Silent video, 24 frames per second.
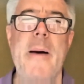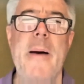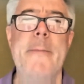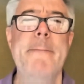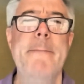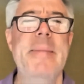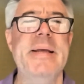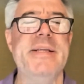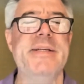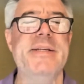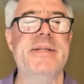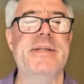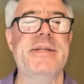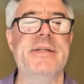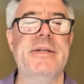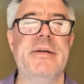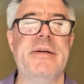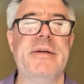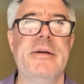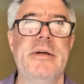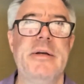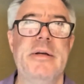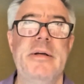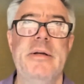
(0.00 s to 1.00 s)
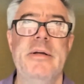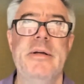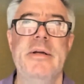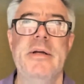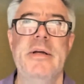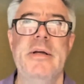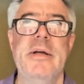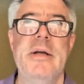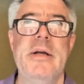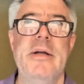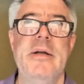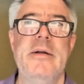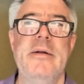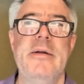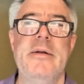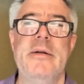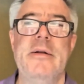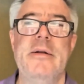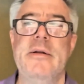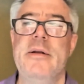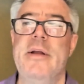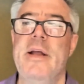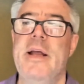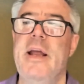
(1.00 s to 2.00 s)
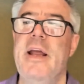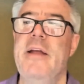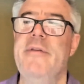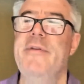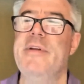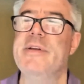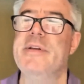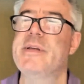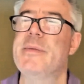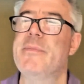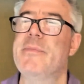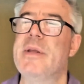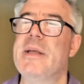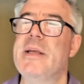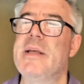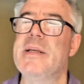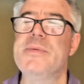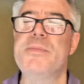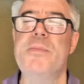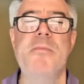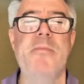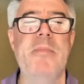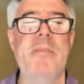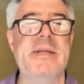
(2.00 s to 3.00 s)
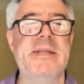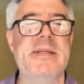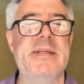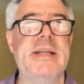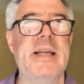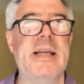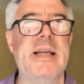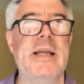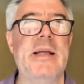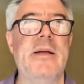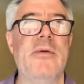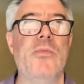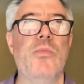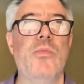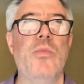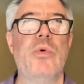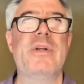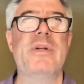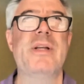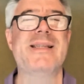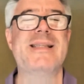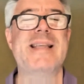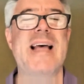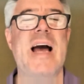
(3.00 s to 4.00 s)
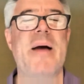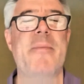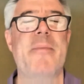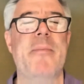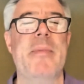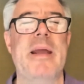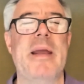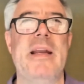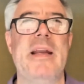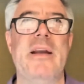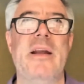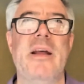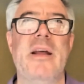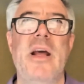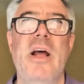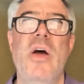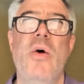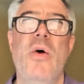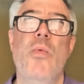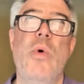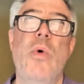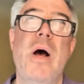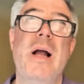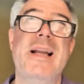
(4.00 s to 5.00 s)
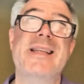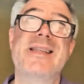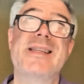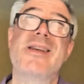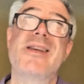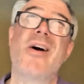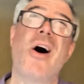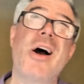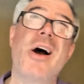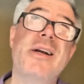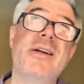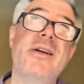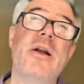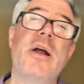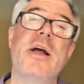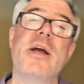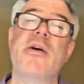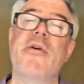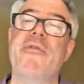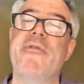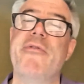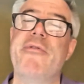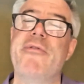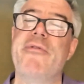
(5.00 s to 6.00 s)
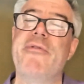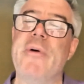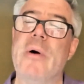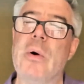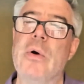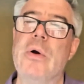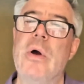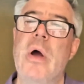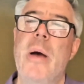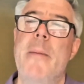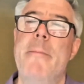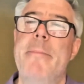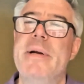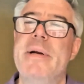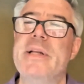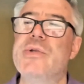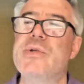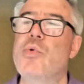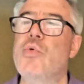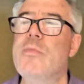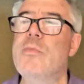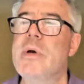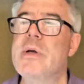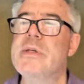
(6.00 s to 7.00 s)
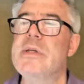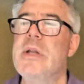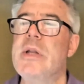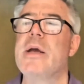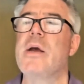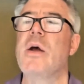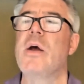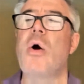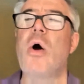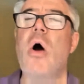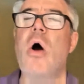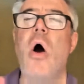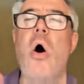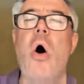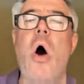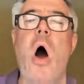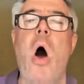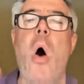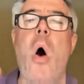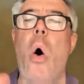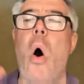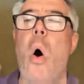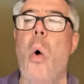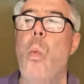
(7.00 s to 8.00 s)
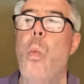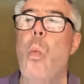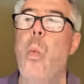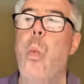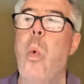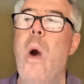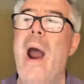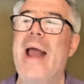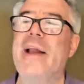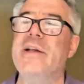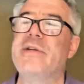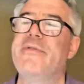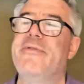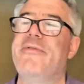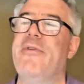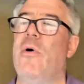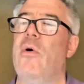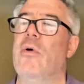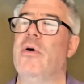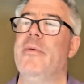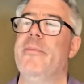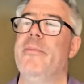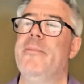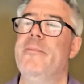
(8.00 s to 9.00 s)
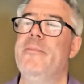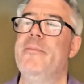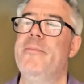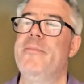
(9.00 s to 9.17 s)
A mist. If something is misty, what does that mean? Well, it's kind of like a fog, but it's almost like a wet fog.